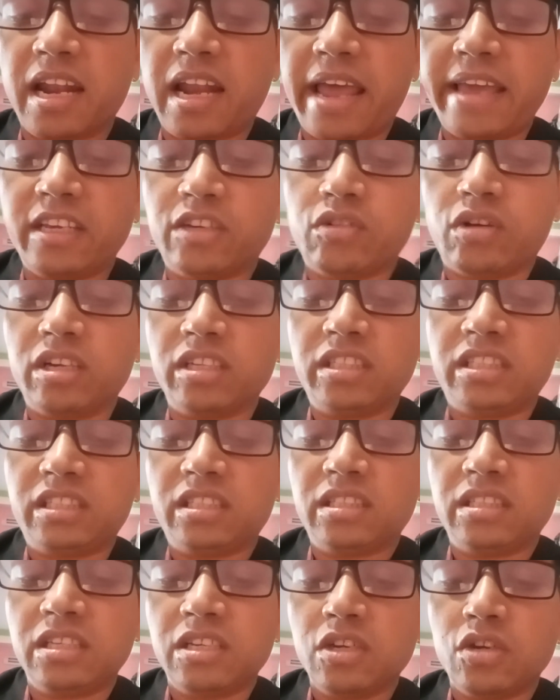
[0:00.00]
Likewise,
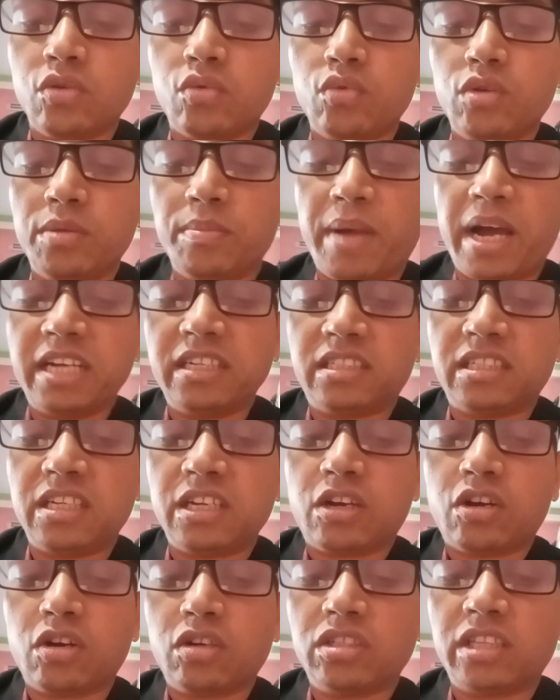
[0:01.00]
we might
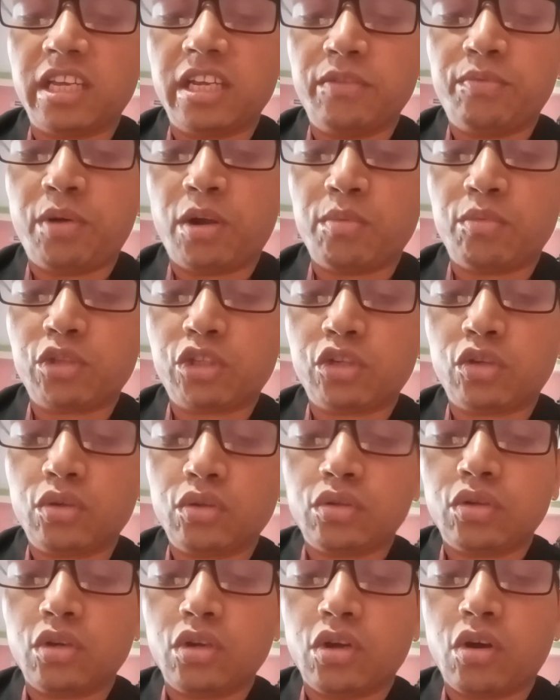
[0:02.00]
record the information
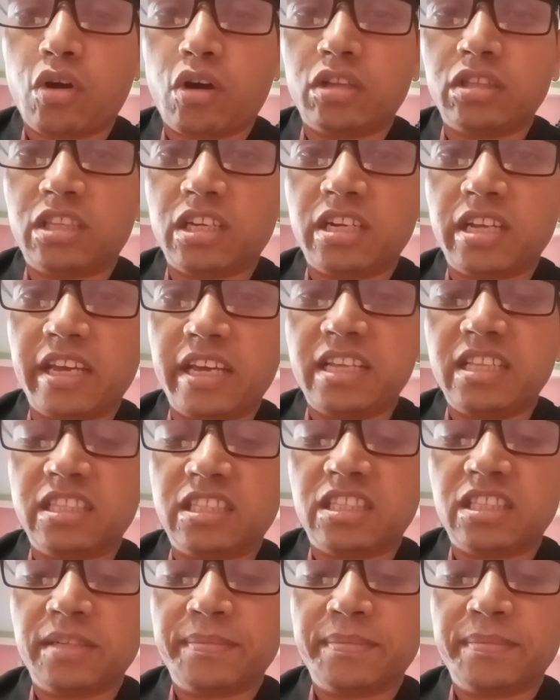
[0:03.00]
on their health